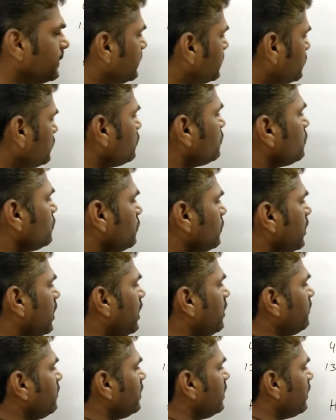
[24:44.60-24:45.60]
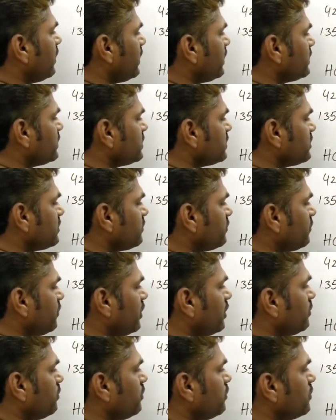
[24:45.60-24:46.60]
So I will write
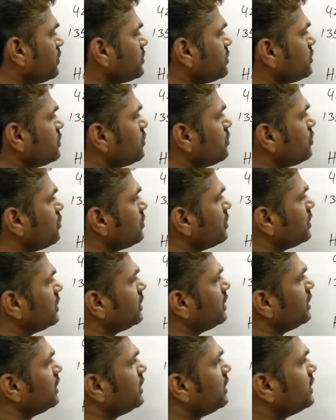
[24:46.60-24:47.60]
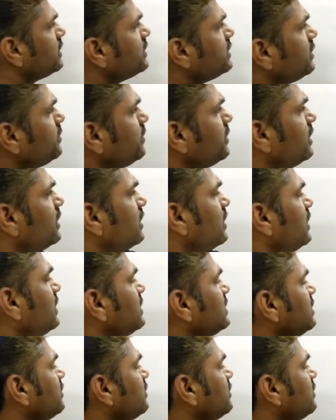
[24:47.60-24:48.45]
5 power 0. Similarly